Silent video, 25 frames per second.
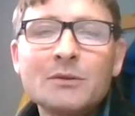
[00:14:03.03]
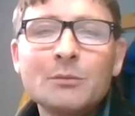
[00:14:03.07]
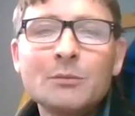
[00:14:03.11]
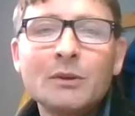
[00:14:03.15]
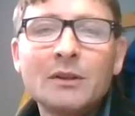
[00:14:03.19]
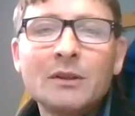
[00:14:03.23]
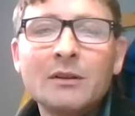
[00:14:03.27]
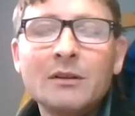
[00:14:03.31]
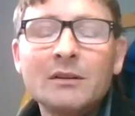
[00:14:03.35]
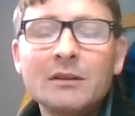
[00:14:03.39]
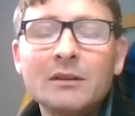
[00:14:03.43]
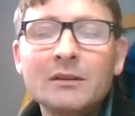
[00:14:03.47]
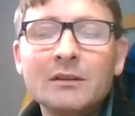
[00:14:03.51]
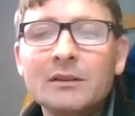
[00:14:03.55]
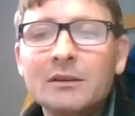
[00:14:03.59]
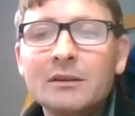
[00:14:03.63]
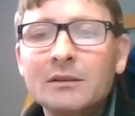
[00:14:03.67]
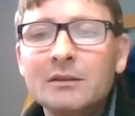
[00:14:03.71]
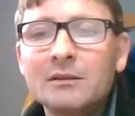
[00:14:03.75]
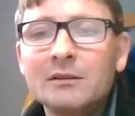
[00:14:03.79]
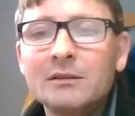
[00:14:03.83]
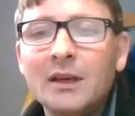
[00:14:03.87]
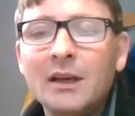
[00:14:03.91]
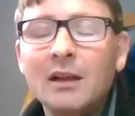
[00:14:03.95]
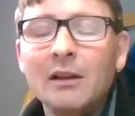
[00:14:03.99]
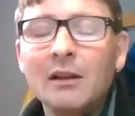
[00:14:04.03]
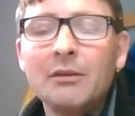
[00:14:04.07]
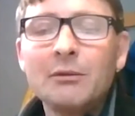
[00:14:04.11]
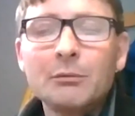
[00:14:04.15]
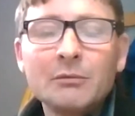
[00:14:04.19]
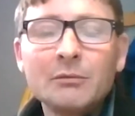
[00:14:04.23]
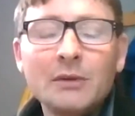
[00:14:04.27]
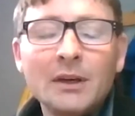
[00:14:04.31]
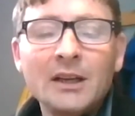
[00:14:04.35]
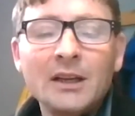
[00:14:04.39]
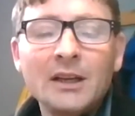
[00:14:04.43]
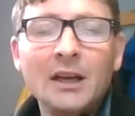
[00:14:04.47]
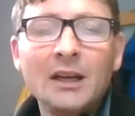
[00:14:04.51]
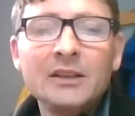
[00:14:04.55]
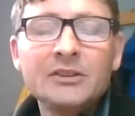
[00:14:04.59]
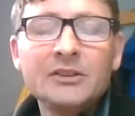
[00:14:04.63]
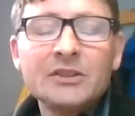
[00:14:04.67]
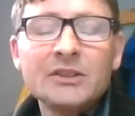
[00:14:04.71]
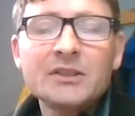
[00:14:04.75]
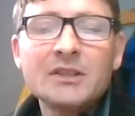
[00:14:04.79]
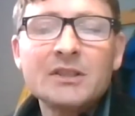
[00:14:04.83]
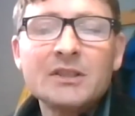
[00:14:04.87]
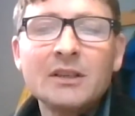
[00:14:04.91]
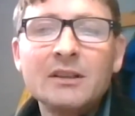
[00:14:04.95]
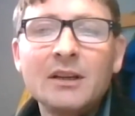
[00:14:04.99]
with health
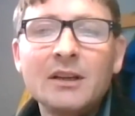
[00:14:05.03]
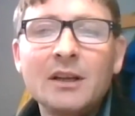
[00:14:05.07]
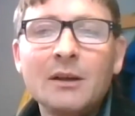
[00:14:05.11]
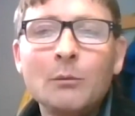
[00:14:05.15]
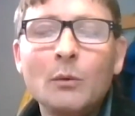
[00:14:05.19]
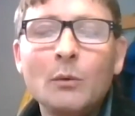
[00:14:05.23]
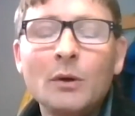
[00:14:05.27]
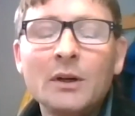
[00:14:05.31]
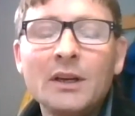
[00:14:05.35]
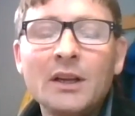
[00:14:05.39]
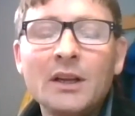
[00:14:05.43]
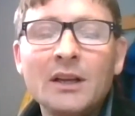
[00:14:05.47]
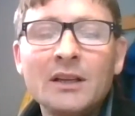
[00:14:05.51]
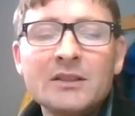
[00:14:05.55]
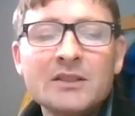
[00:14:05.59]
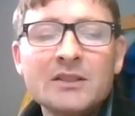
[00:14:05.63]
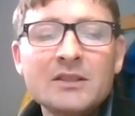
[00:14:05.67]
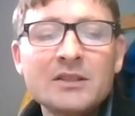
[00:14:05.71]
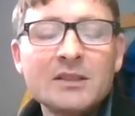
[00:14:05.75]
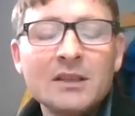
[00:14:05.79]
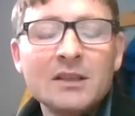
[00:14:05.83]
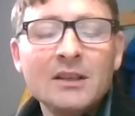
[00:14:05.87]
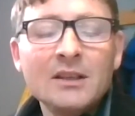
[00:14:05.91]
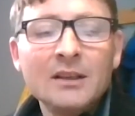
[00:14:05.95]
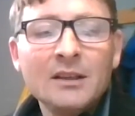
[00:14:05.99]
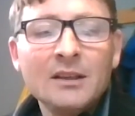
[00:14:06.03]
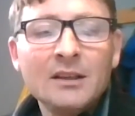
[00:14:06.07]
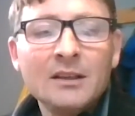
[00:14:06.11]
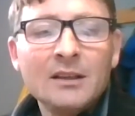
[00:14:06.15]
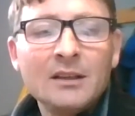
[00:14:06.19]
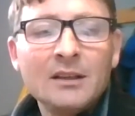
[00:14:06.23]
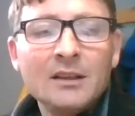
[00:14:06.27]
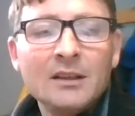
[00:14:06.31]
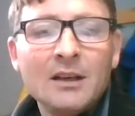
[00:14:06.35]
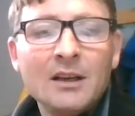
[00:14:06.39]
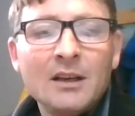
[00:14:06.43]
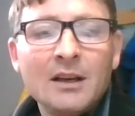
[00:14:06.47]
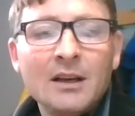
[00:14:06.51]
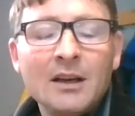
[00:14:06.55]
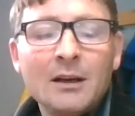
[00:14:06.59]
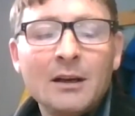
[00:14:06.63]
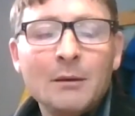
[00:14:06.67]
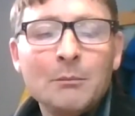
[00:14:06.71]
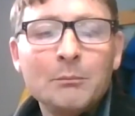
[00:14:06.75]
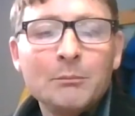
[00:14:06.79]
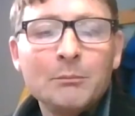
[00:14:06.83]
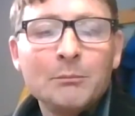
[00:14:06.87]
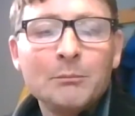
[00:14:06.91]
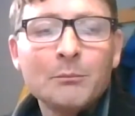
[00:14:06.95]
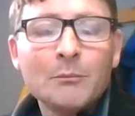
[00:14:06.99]
regulations and what gets,
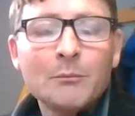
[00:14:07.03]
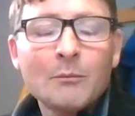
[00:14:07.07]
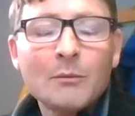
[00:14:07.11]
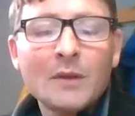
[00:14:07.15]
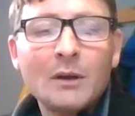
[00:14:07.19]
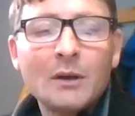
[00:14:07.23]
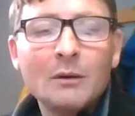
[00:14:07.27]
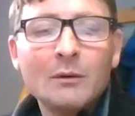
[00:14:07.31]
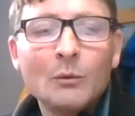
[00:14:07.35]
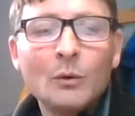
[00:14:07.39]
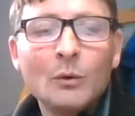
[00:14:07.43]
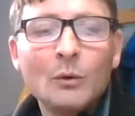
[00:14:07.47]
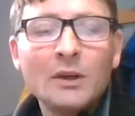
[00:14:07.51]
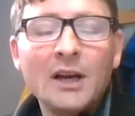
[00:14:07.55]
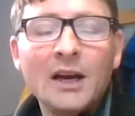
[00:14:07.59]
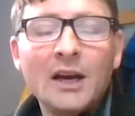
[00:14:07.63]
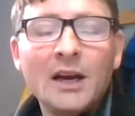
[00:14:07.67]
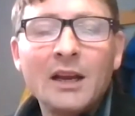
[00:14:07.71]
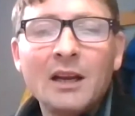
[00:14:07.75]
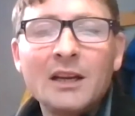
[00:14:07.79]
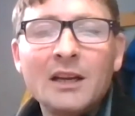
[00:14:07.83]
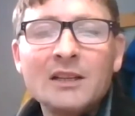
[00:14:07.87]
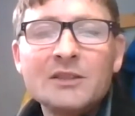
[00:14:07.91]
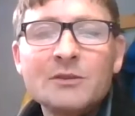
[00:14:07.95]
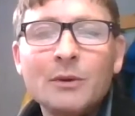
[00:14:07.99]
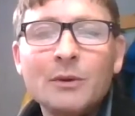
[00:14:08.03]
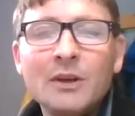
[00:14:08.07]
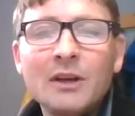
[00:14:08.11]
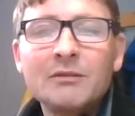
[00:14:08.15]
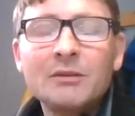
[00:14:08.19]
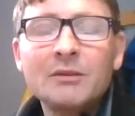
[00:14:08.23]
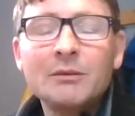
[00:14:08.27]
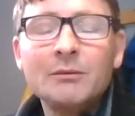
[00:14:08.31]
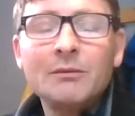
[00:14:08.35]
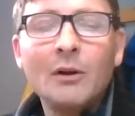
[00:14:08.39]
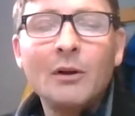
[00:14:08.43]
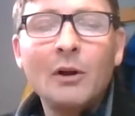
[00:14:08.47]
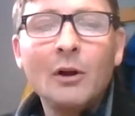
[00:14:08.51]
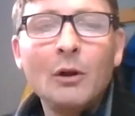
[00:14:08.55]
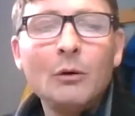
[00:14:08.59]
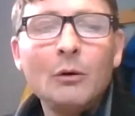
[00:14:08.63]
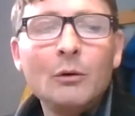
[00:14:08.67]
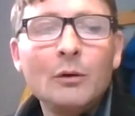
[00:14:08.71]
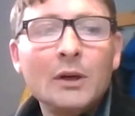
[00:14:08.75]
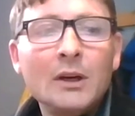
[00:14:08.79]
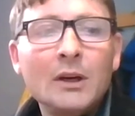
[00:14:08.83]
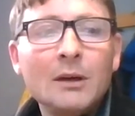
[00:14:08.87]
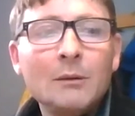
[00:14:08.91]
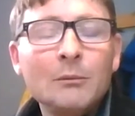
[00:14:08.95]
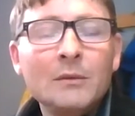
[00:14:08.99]
what guidelines we have to
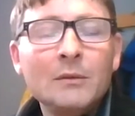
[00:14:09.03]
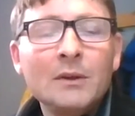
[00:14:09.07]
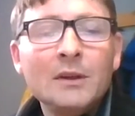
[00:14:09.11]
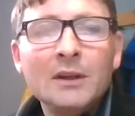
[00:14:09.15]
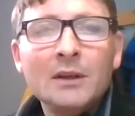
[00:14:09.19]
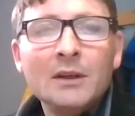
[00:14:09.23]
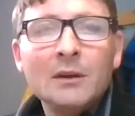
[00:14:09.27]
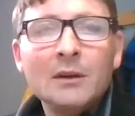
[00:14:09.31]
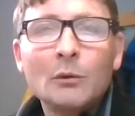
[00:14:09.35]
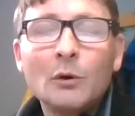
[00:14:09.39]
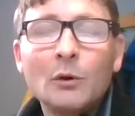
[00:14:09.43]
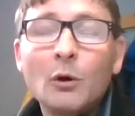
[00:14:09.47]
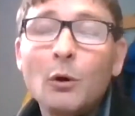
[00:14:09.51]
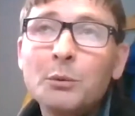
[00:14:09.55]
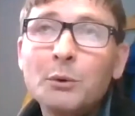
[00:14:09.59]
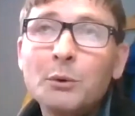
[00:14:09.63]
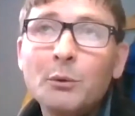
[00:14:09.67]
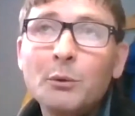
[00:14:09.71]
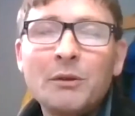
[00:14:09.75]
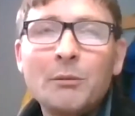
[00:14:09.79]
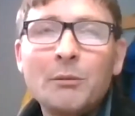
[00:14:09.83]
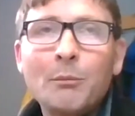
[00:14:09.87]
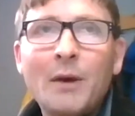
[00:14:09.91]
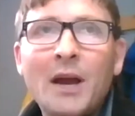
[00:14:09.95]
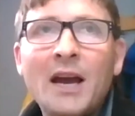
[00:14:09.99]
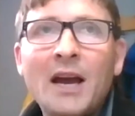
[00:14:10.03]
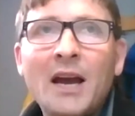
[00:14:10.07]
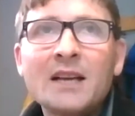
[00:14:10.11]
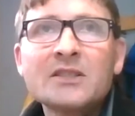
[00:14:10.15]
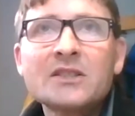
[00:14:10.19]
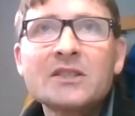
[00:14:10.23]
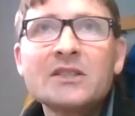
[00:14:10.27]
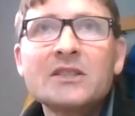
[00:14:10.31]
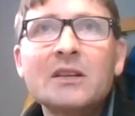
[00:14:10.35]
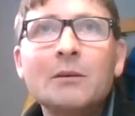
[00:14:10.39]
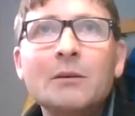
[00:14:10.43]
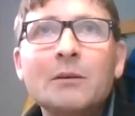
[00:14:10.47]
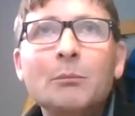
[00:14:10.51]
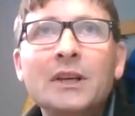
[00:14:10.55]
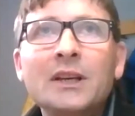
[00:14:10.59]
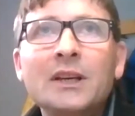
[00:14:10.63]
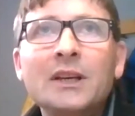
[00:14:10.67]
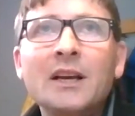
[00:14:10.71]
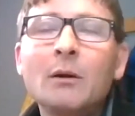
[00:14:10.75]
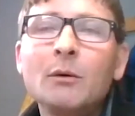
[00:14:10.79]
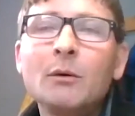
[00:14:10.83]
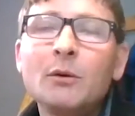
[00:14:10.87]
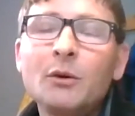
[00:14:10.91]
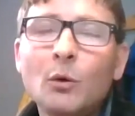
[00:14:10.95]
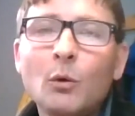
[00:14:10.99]
follow. We're hoping with masks and being
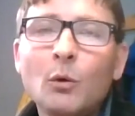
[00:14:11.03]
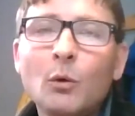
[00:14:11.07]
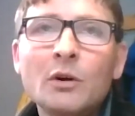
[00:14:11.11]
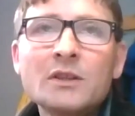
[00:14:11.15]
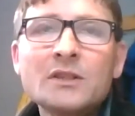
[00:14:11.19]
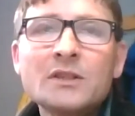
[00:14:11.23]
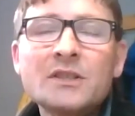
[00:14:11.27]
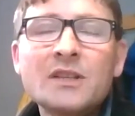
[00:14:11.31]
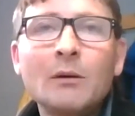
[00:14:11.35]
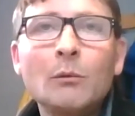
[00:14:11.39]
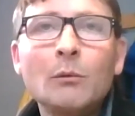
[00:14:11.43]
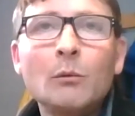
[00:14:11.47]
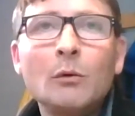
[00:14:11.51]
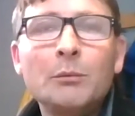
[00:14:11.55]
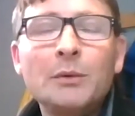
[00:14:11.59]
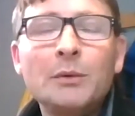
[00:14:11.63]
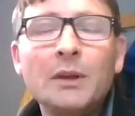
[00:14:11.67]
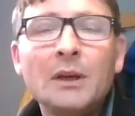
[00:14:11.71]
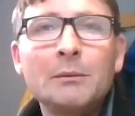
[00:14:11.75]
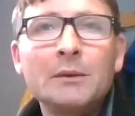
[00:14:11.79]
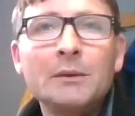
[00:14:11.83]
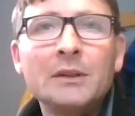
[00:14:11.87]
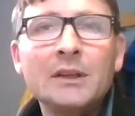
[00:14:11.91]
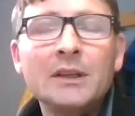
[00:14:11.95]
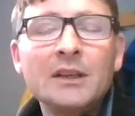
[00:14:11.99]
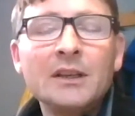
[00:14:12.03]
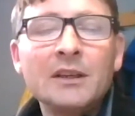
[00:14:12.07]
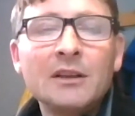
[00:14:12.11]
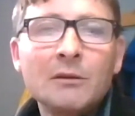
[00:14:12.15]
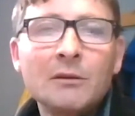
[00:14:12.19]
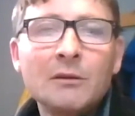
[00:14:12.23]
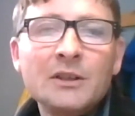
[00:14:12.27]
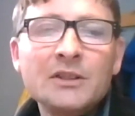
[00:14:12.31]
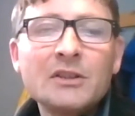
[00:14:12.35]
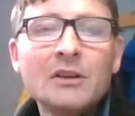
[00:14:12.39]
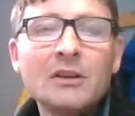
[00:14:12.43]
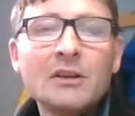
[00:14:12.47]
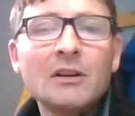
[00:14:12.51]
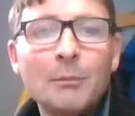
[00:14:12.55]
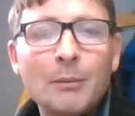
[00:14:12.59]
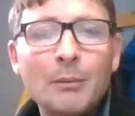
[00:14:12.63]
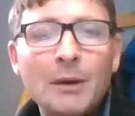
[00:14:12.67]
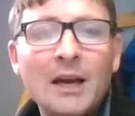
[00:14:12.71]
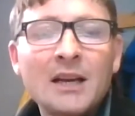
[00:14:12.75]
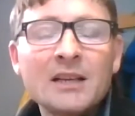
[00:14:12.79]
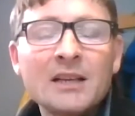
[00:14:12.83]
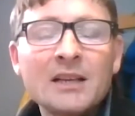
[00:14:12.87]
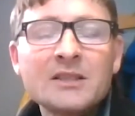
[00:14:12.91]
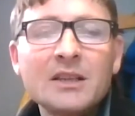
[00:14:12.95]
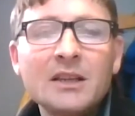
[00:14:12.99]
outdoors that we'll be able to increase our
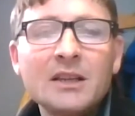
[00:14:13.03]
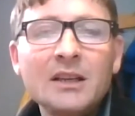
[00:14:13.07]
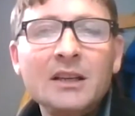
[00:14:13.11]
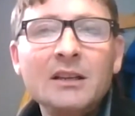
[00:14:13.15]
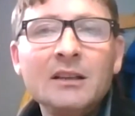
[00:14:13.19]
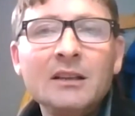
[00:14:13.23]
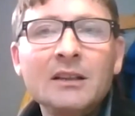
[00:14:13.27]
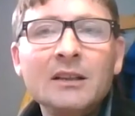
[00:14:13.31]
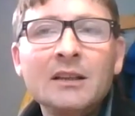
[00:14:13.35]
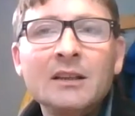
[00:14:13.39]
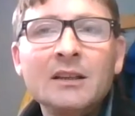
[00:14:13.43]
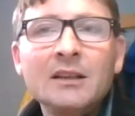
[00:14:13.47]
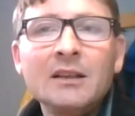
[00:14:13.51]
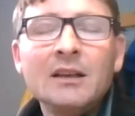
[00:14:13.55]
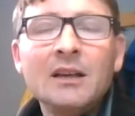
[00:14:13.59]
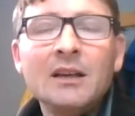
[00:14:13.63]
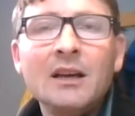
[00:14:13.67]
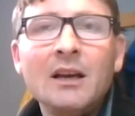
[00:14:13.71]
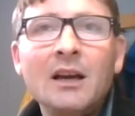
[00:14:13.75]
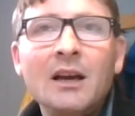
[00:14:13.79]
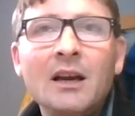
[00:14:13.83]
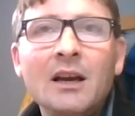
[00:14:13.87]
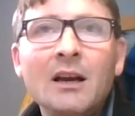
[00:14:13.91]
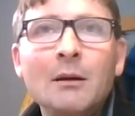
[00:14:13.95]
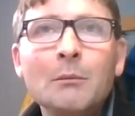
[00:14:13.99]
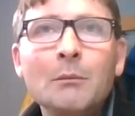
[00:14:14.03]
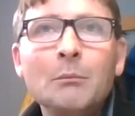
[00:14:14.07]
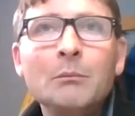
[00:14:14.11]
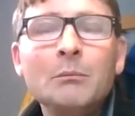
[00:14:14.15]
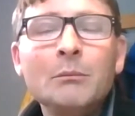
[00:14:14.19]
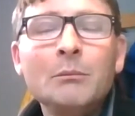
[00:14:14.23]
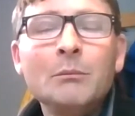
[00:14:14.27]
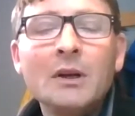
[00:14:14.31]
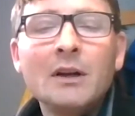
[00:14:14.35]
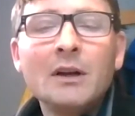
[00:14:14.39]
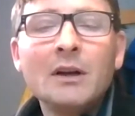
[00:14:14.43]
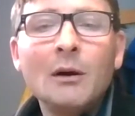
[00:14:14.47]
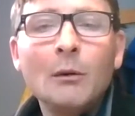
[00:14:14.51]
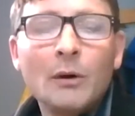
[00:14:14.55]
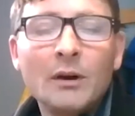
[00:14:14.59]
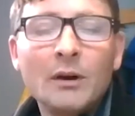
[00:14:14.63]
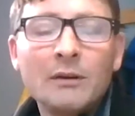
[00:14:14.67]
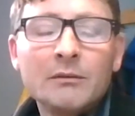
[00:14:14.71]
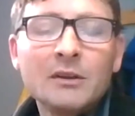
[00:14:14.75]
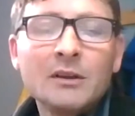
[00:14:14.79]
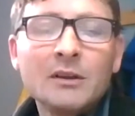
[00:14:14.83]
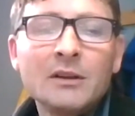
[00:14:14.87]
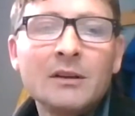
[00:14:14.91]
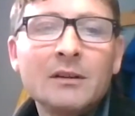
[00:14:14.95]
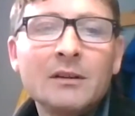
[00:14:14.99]
capacity.
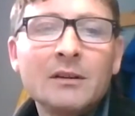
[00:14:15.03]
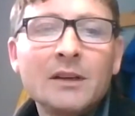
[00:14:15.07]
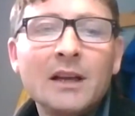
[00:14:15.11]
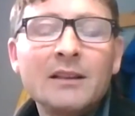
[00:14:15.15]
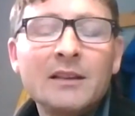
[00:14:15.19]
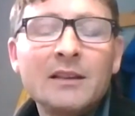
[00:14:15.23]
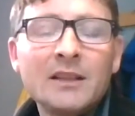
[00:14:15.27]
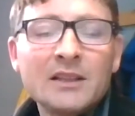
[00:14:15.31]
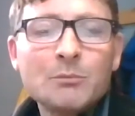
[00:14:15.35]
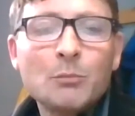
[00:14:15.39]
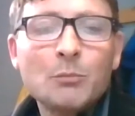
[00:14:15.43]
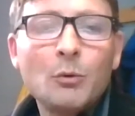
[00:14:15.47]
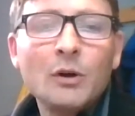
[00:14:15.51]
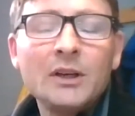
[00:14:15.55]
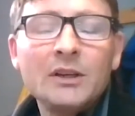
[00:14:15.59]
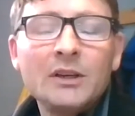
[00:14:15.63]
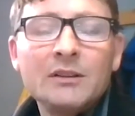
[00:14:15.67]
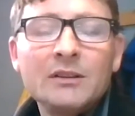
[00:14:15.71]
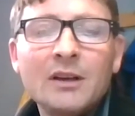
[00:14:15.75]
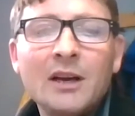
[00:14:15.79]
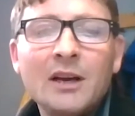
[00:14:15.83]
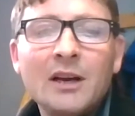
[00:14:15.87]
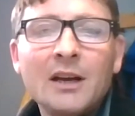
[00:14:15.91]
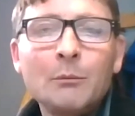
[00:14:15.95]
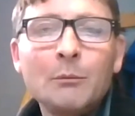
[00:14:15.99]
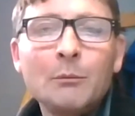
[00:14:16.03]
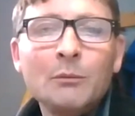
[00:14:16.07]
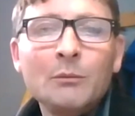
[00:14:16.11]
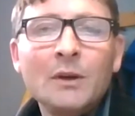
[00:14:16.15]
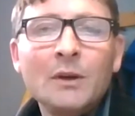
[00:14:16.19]
However, at this point in time,